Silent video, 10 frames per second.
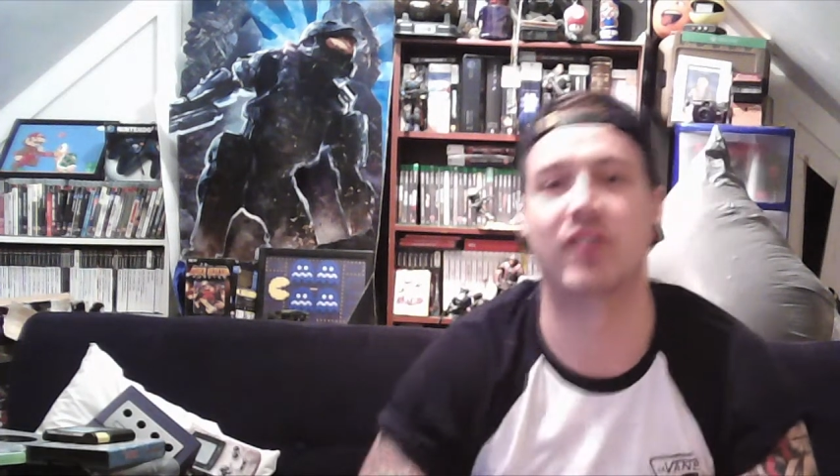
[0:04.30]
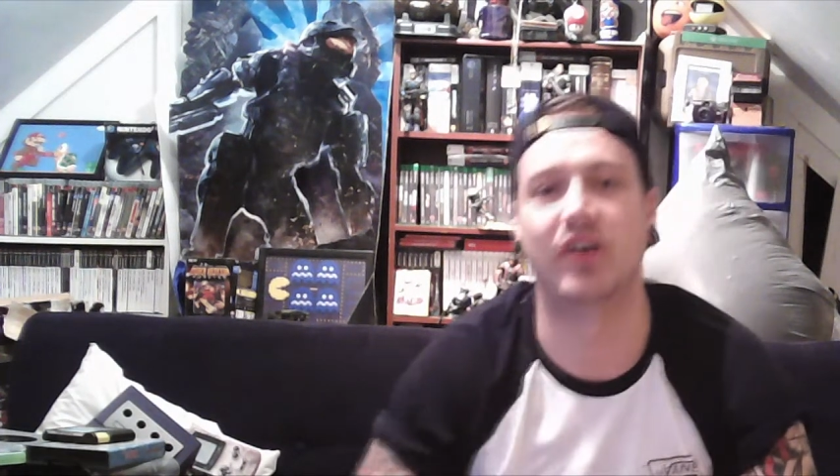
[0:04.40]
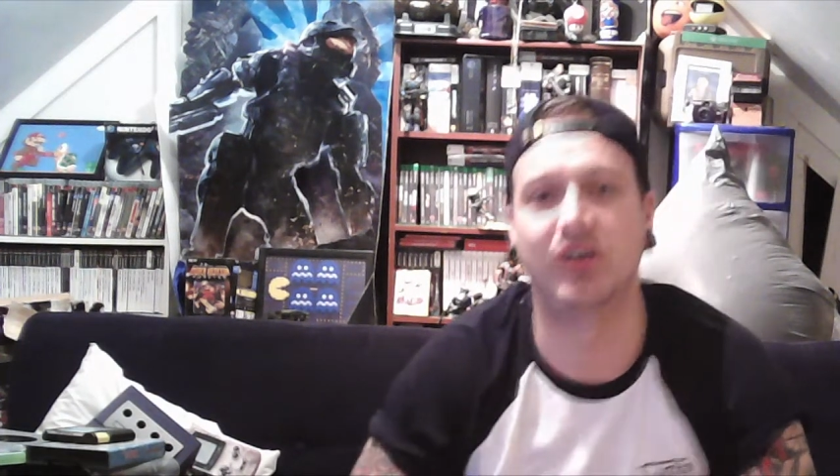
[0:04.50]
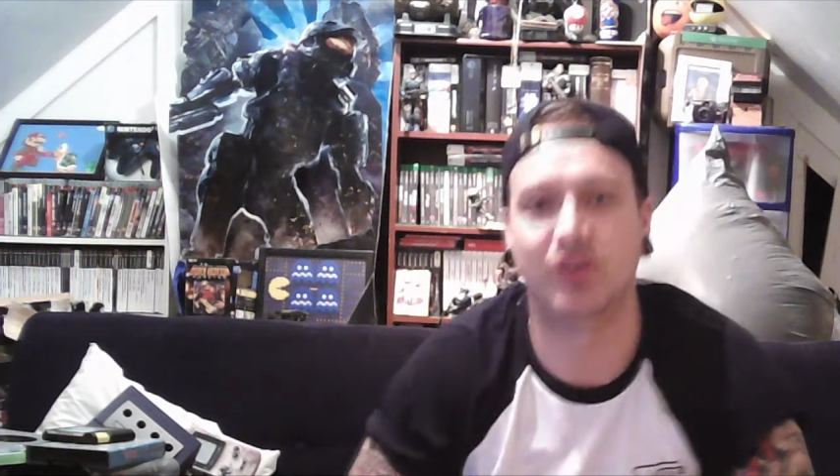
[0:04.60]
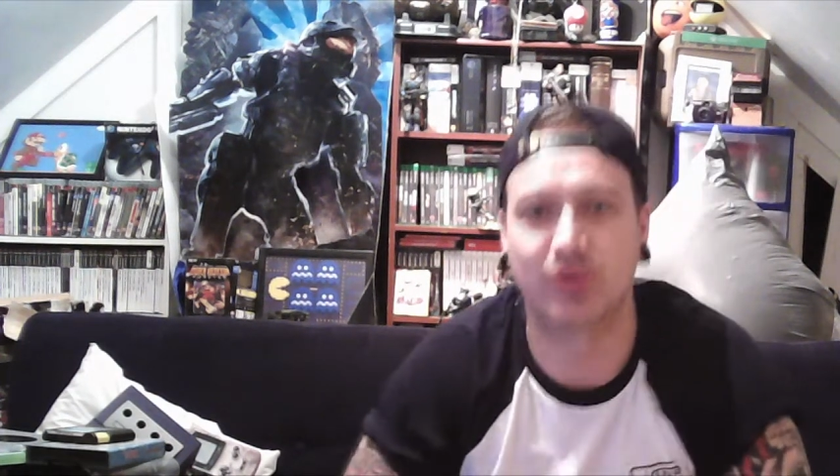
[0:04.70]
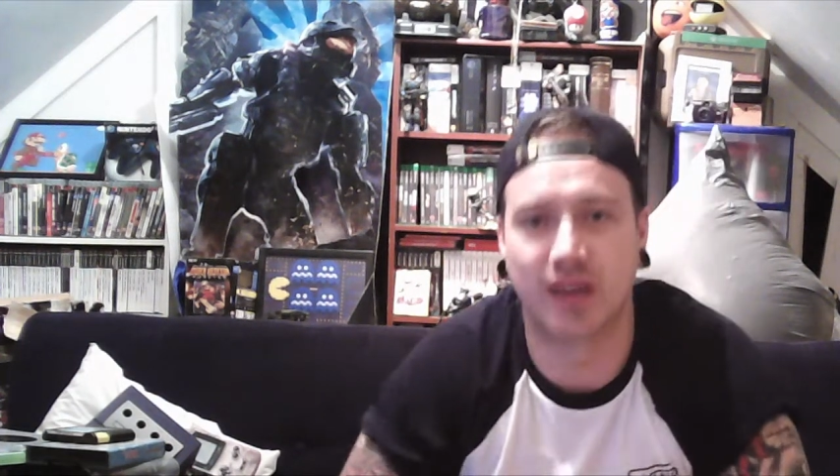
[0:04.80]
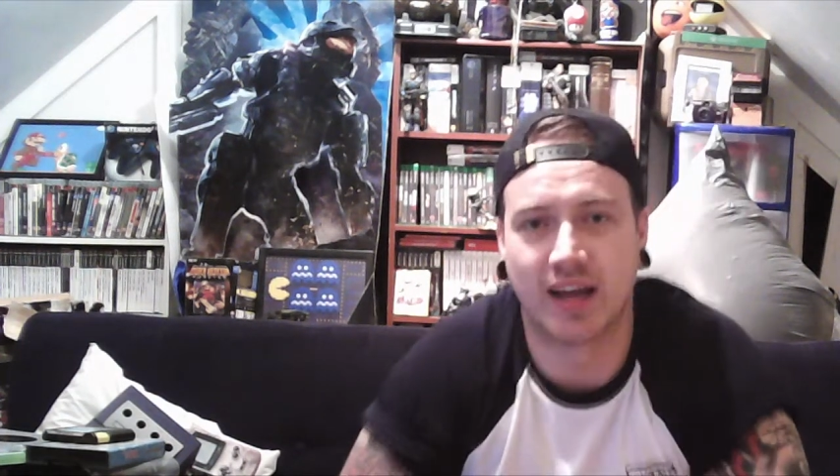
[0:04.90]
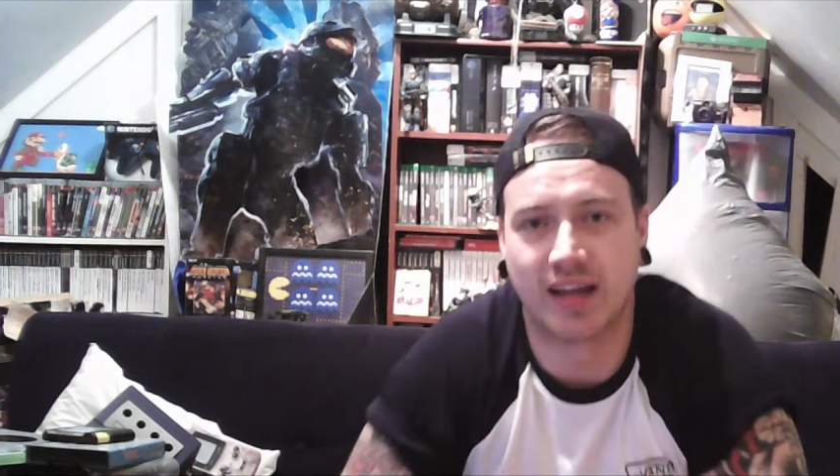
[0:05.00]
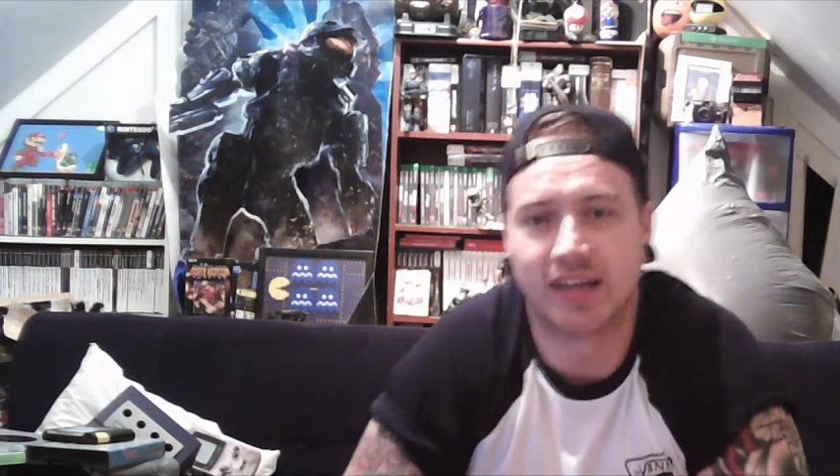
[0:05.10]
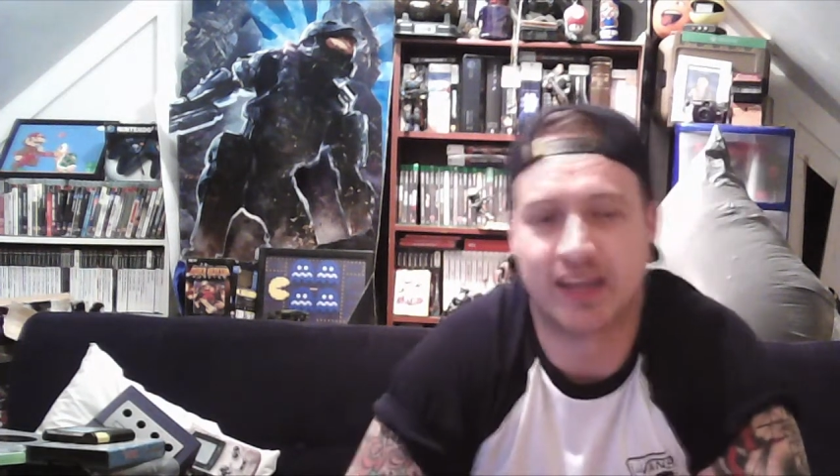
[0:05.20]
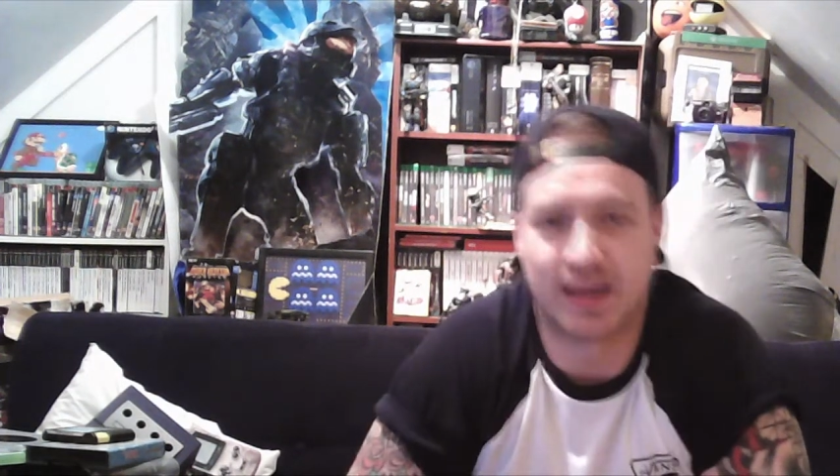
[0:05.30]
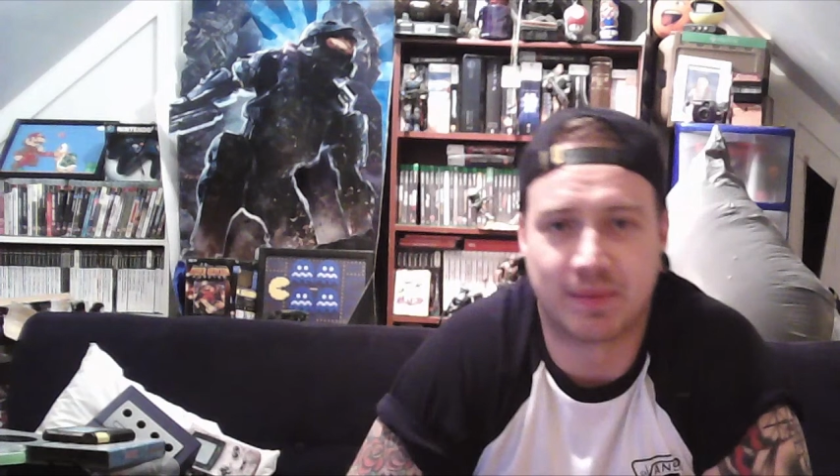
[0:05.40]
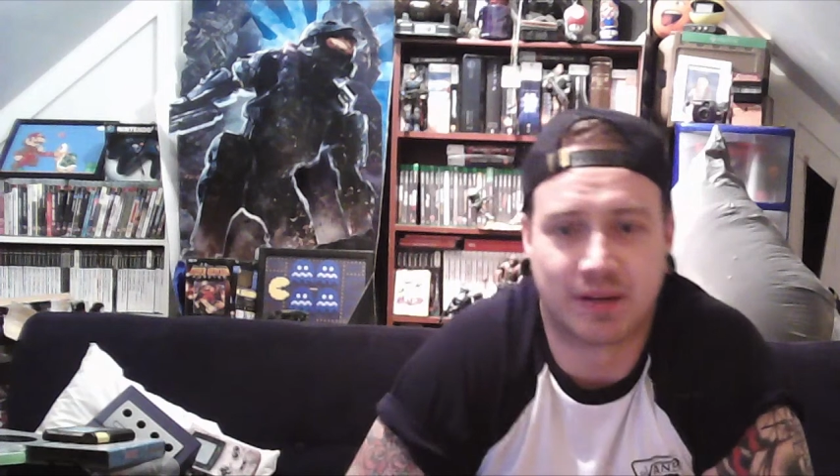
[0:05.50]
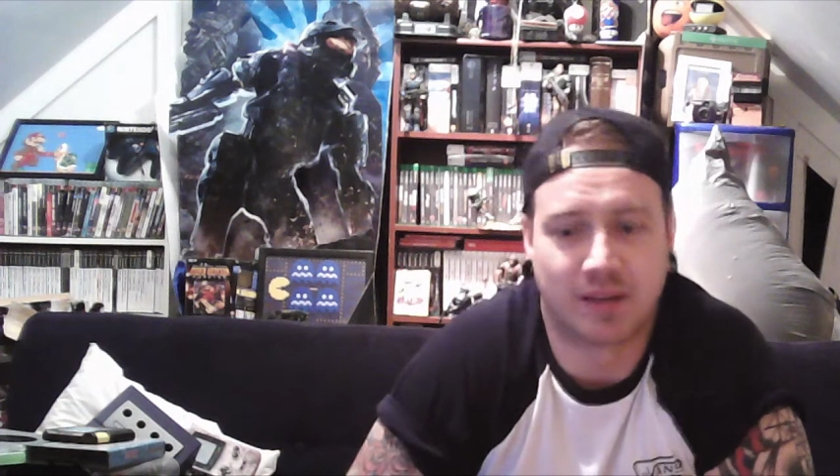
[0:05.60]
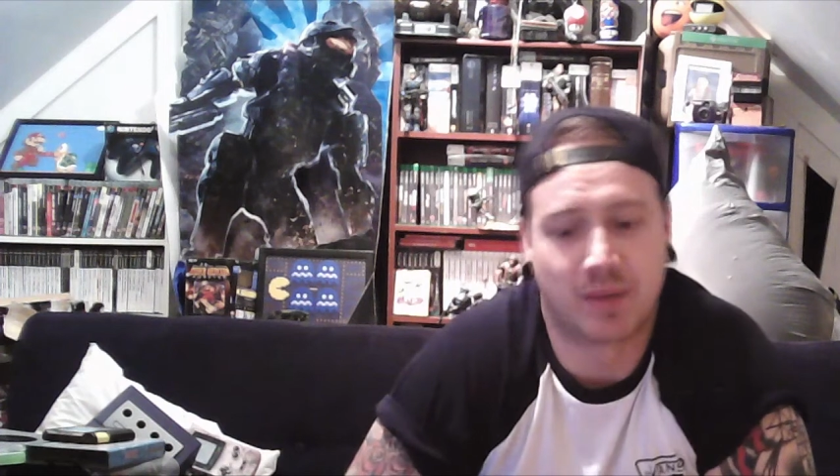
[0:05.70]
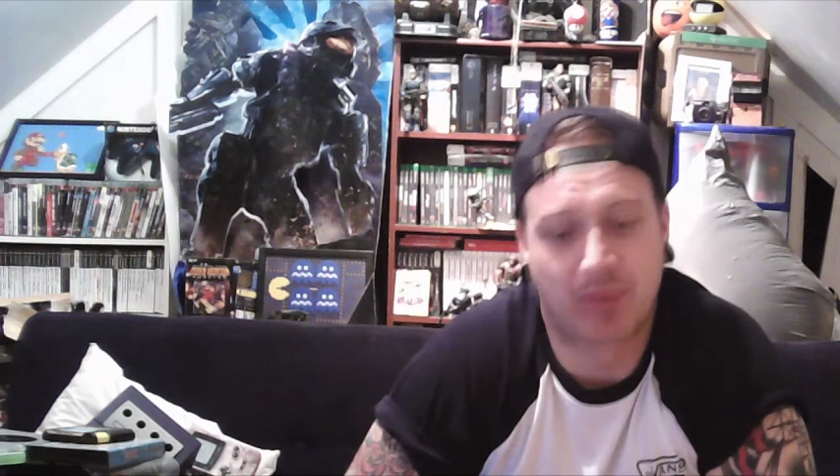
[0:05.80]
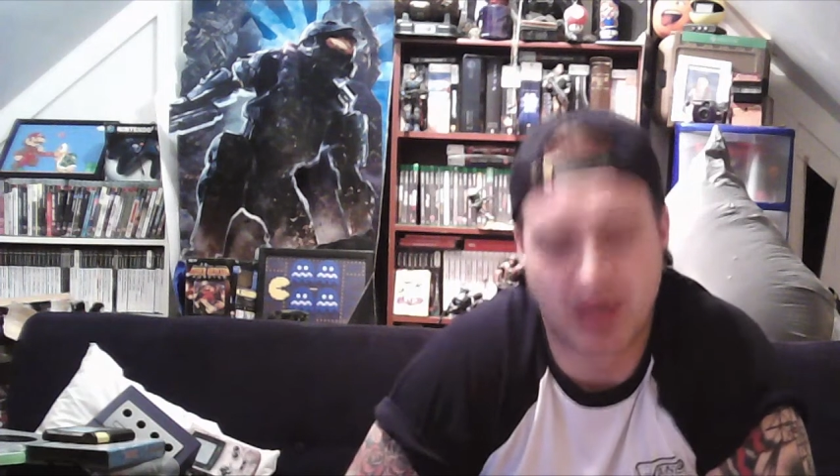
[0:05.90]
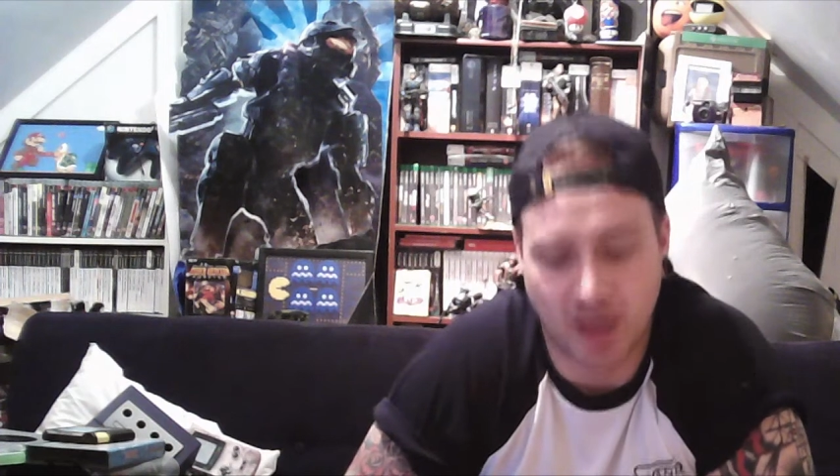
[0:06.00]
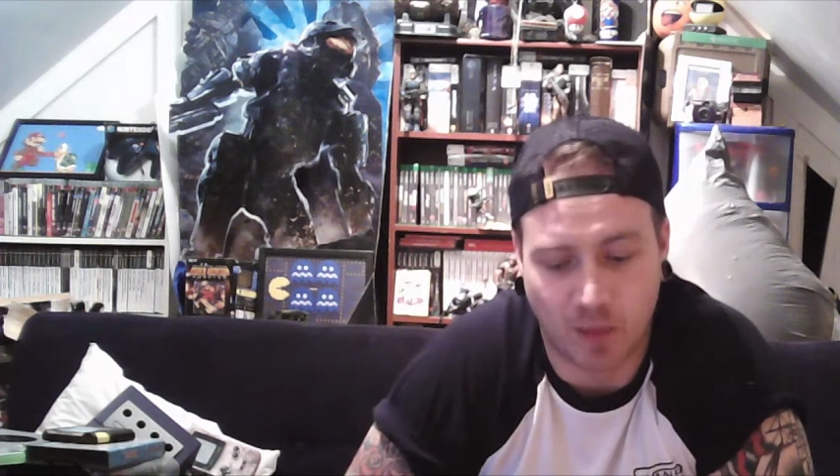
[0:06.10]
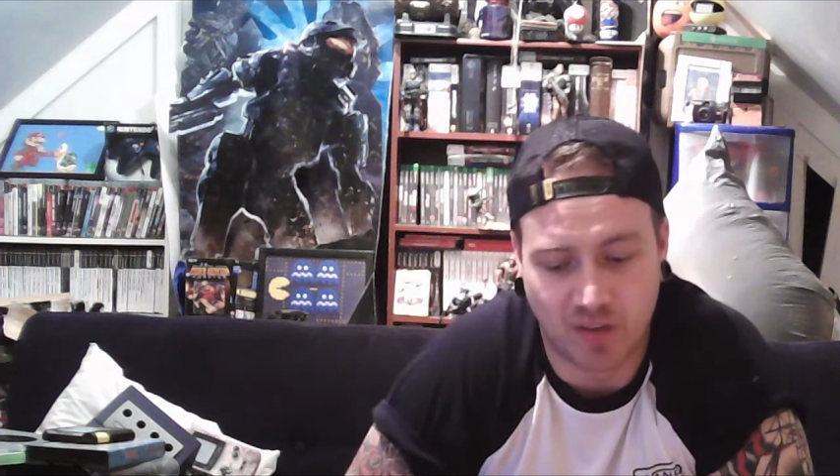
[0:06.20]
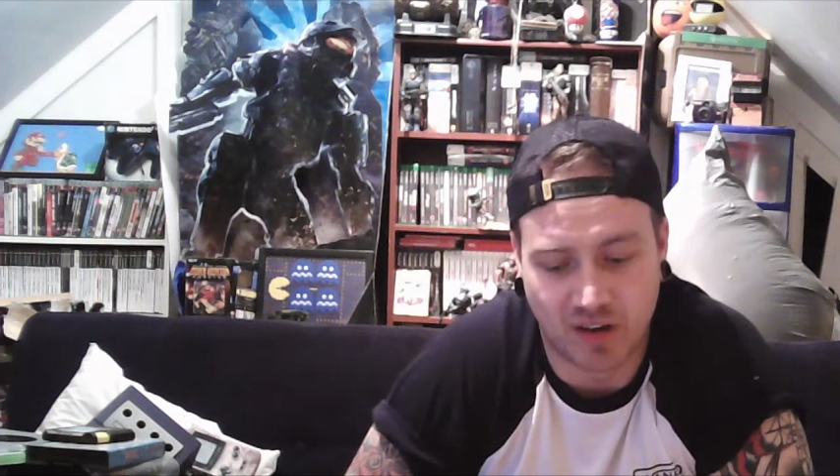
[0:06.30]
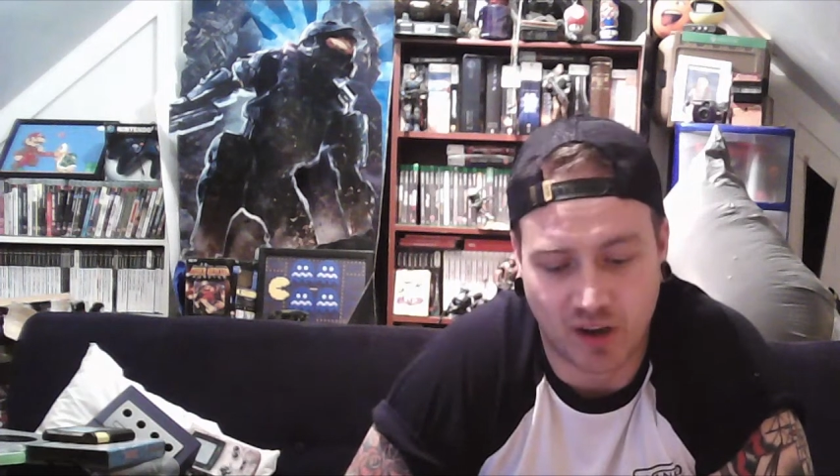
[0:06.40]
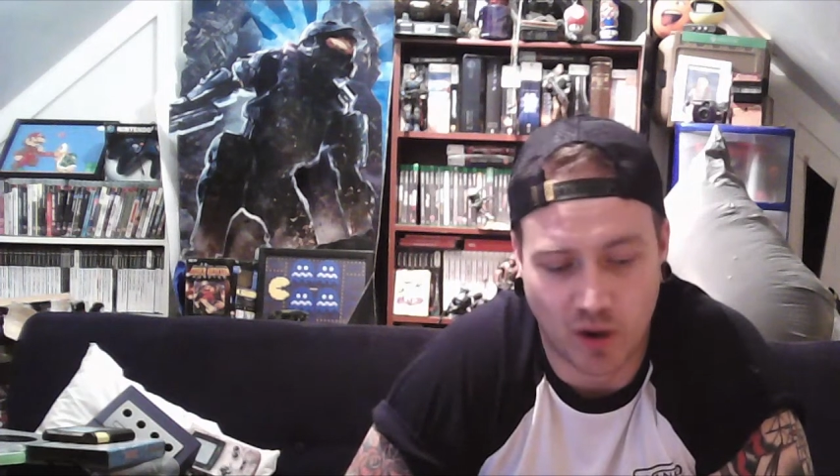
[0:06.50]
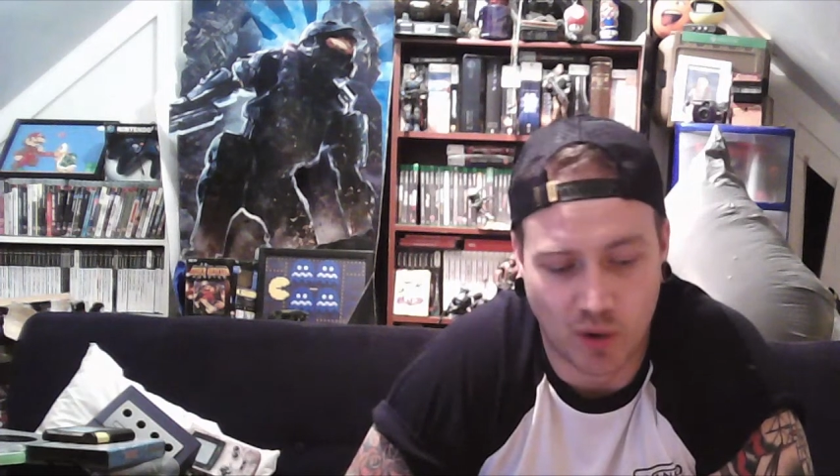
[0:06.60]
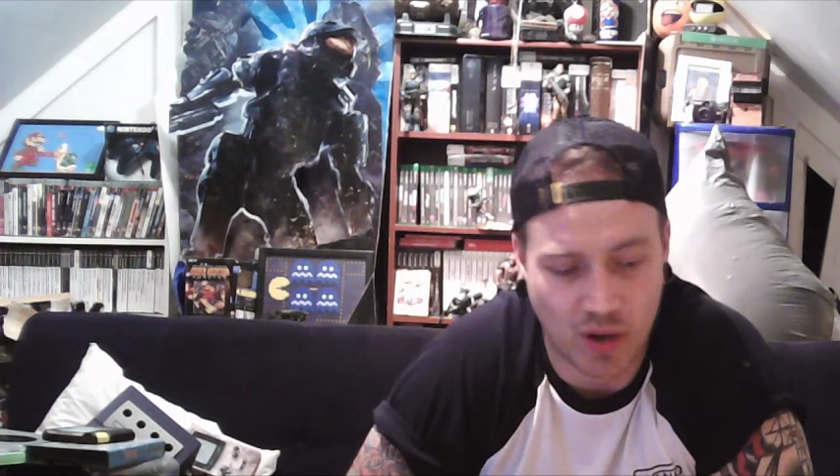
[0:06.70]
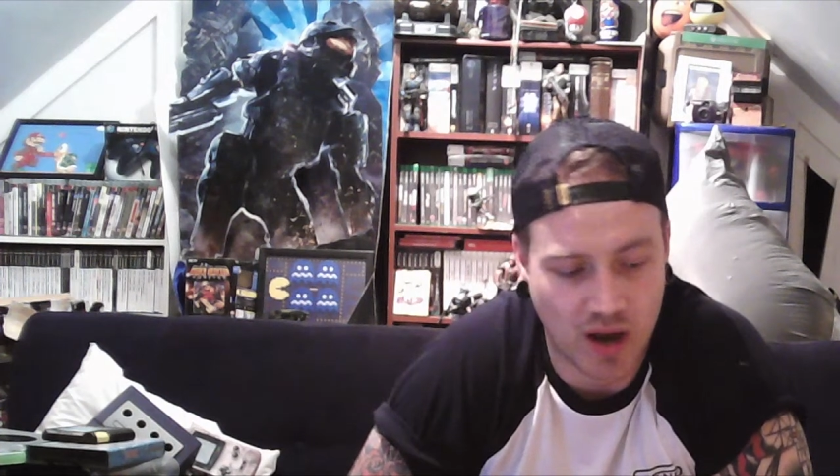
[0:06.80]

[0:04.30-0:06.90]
UK game hunting pickup video.